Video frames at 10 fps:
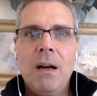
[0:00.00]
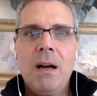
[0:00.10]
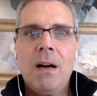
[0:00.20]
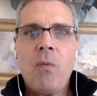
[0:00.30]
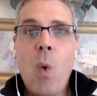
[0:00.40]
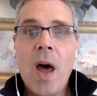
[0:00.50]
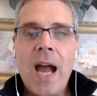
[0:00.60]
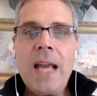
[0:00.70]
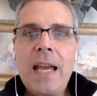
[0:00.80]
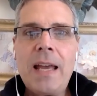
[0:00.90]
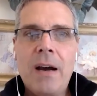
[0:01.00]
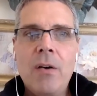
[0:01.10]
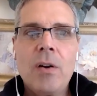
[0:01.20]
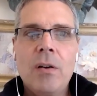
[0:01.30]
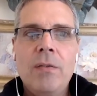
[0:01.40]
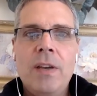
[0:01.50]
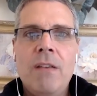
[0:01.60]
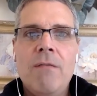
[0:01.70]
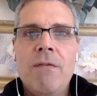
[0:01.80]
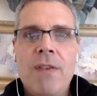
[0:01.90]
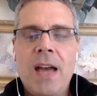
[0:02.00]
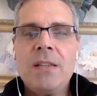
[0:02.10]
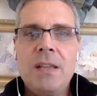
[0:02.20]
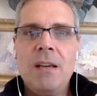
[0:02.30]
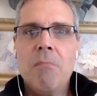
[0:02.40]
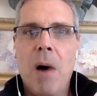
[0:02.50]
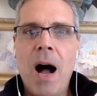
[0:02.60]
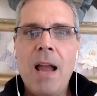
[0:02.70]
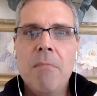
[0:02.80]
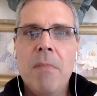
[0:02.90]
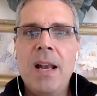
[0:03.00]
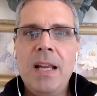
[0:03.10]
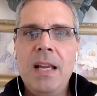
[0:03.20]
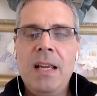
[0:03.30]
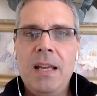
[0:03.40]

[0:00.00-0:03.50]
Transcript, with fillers: of what I get out of investing my money